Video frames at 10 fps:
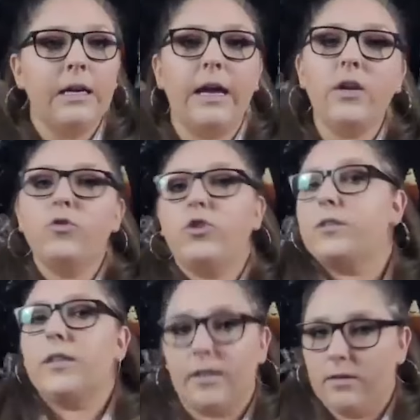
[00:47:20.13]
and you
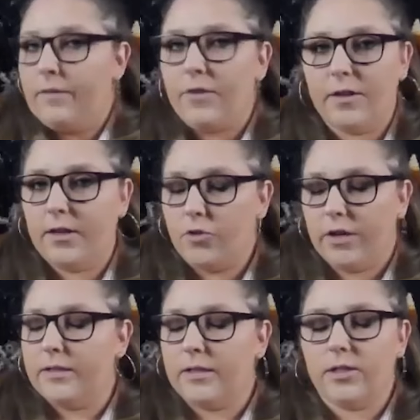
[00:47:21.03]
just like everything
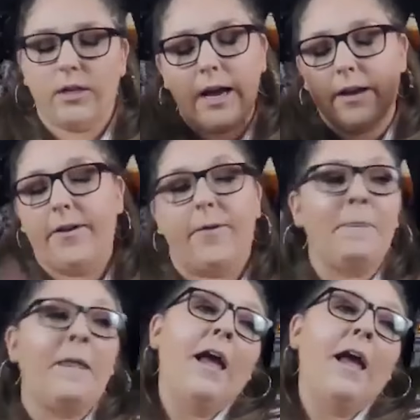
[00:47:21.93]
transitioned i don't know